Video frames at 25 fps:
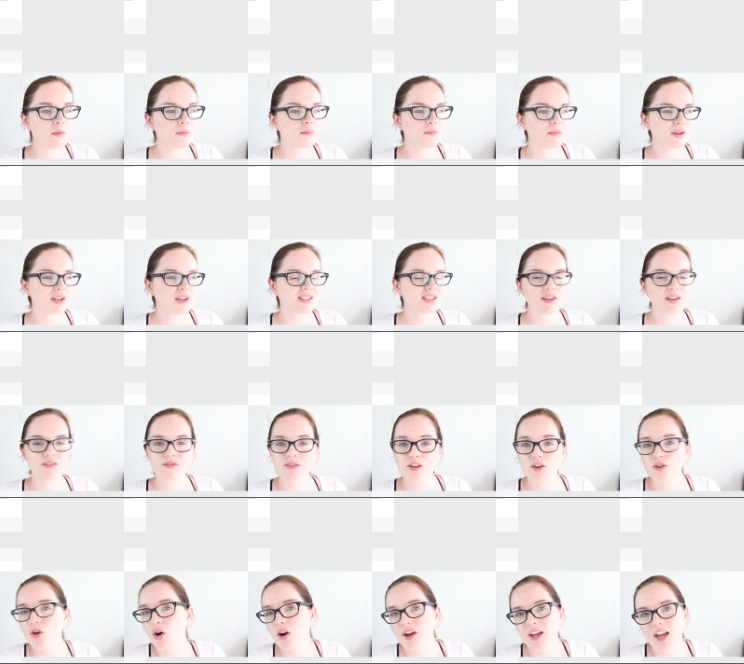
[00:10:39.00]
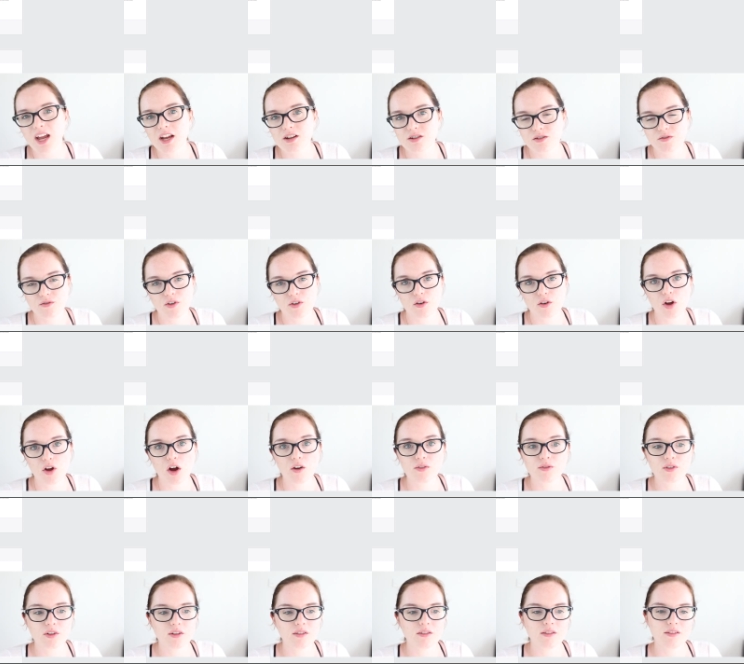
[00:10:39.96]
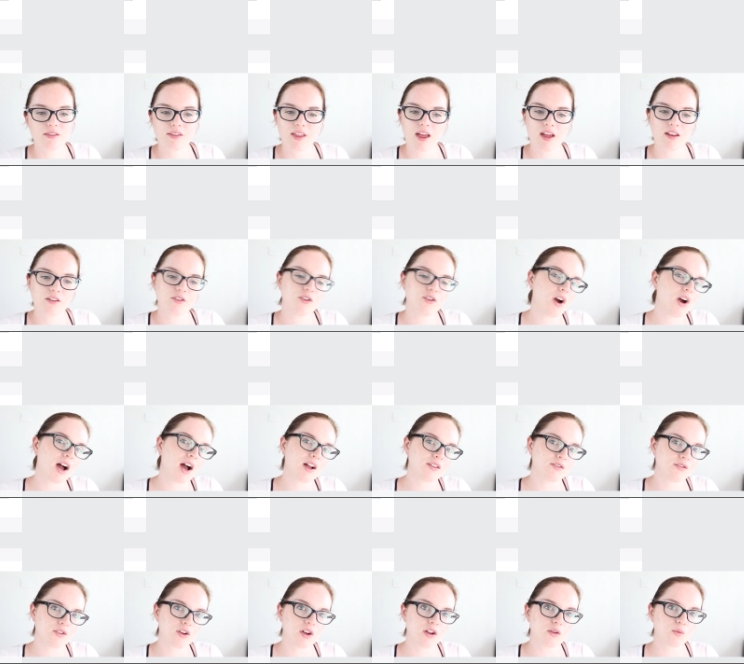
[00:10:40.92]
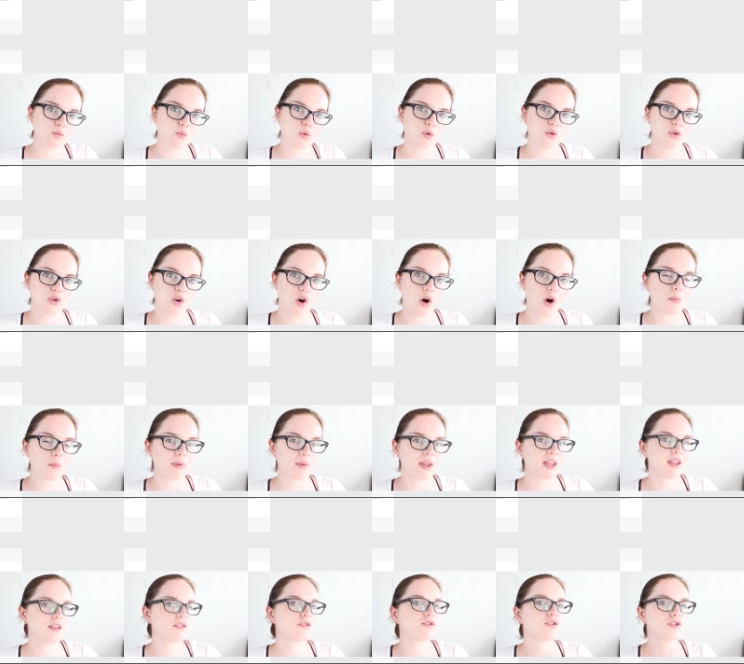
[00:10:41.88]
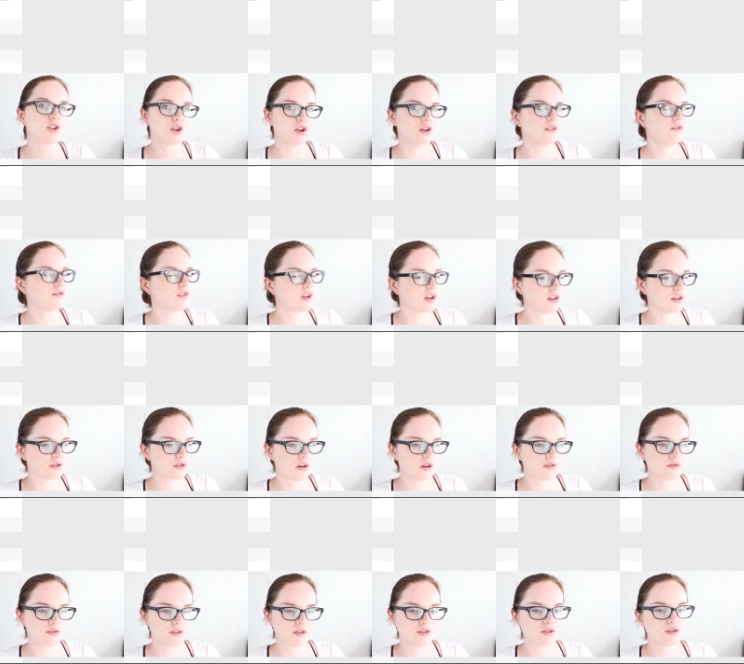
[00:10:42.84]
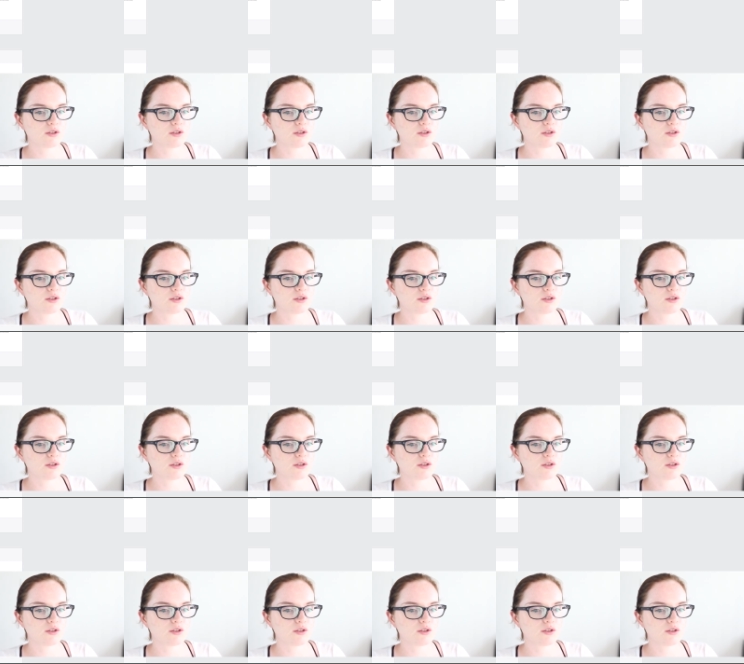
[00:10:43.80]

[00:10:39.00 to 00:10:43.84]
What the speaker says: because if they're not engaging very often, then your advert will not be served as often.